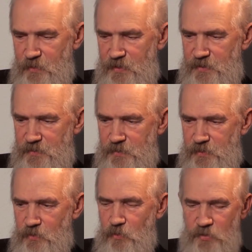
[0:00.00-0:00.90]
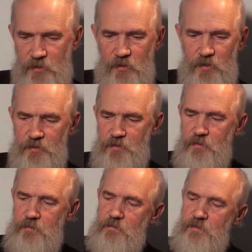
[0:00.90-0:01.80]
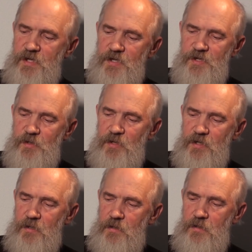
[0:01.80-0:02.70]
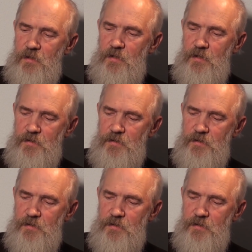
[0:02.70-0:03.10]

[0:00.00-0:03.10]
also a very popular biochemist.